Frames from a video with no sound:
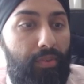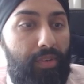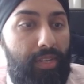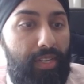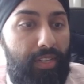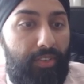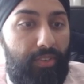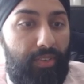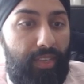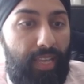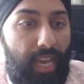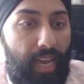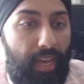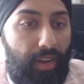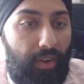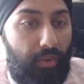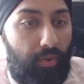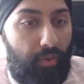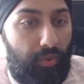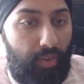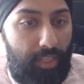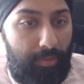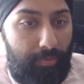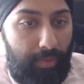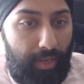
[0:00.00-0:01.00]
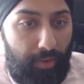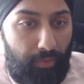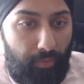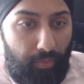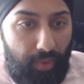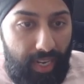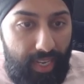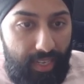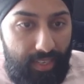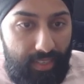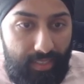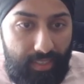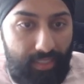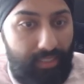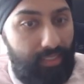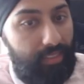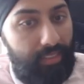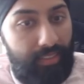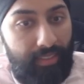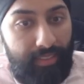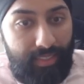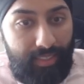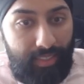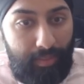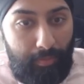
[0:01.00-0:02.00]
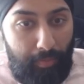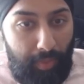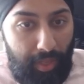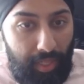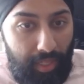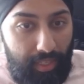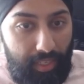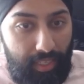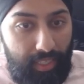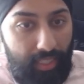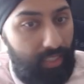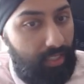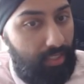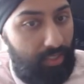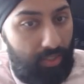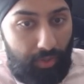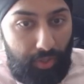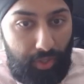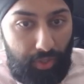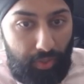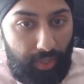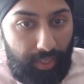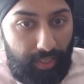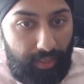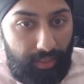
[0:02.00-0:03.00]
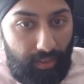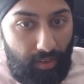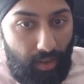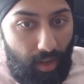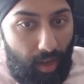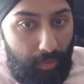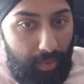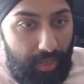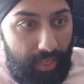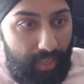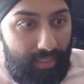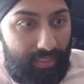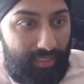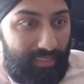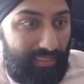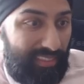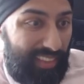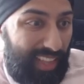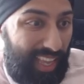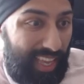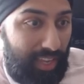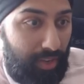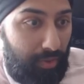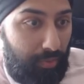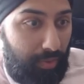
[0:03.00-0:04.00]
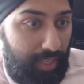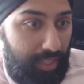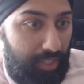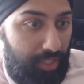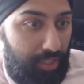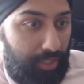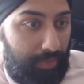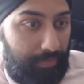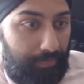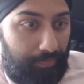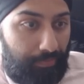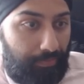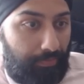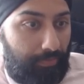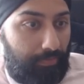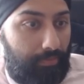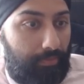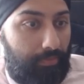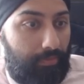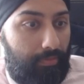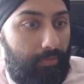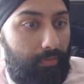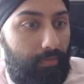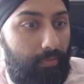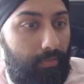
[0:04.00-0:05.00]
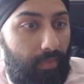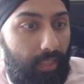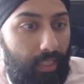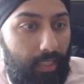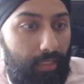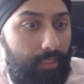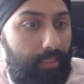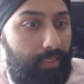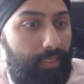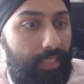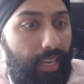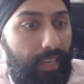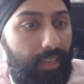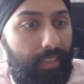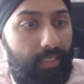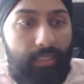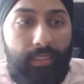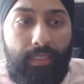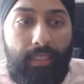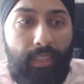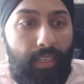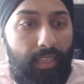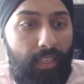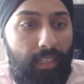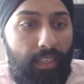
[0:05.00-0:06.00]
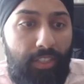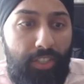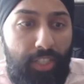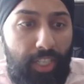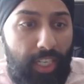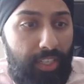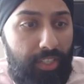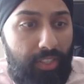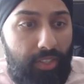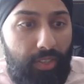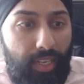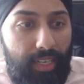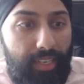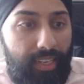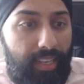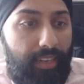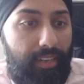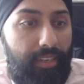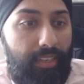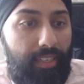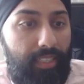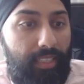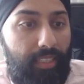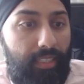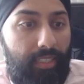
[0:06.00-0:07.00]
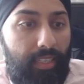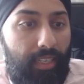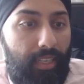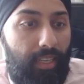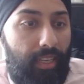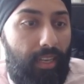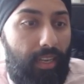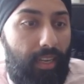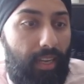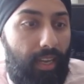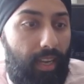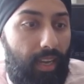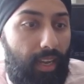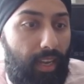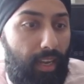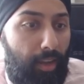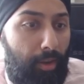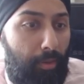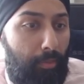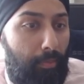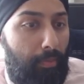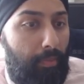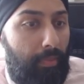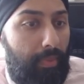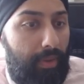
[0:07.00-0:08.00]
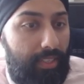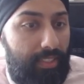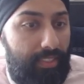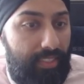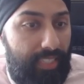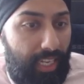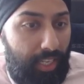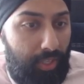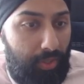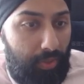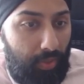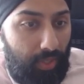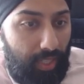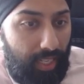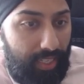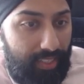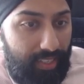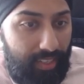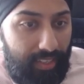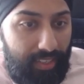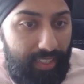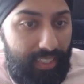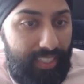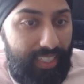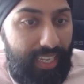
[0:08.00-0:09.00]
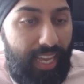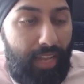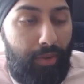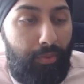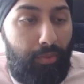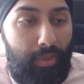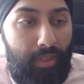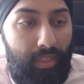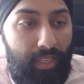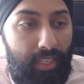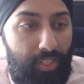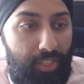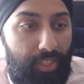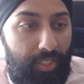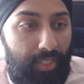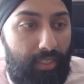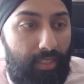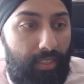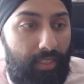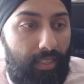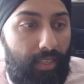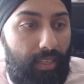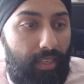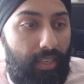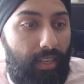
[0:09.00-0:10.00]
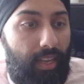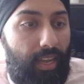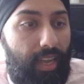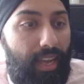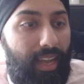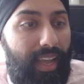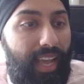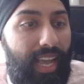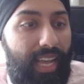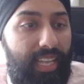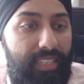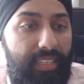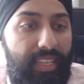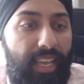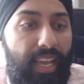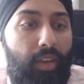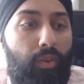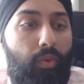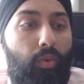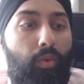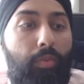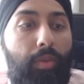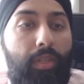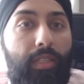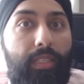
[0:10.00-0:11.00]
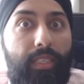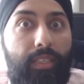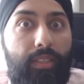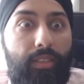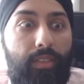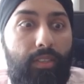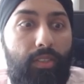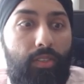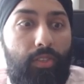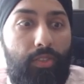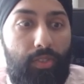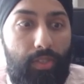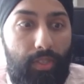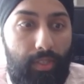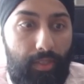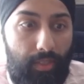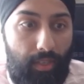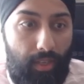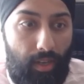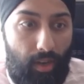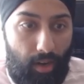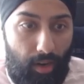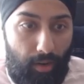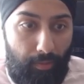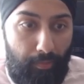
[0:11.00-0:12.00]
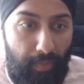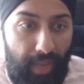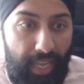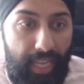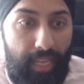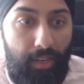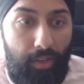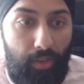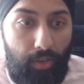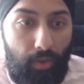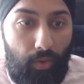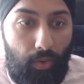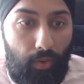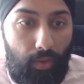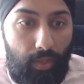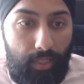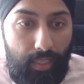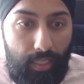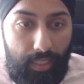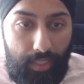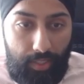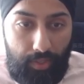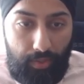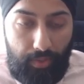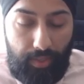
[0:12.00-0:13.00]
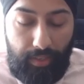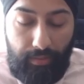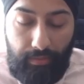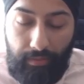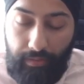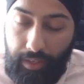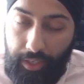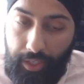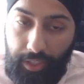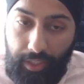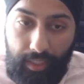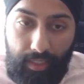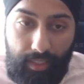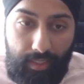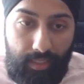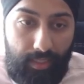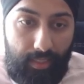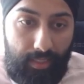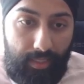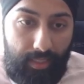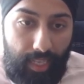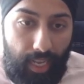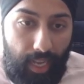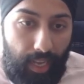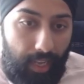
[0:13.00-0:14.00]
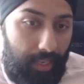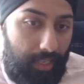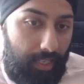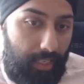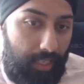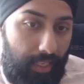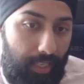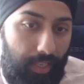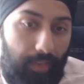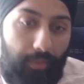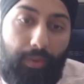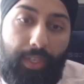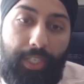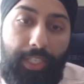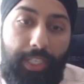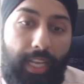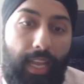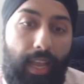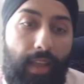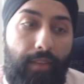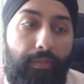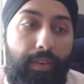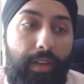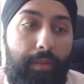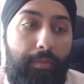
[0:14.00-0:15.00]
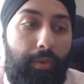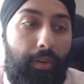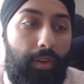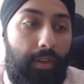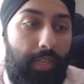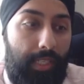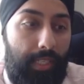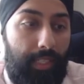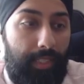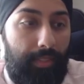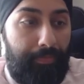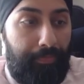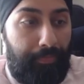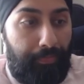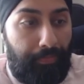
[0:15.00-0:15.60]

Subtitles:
into categories by race, disability, socioeconomics, language, sex, gender identity, sexual identity, and religion. As equitable leaders, our main goal is to envision a society in which every person,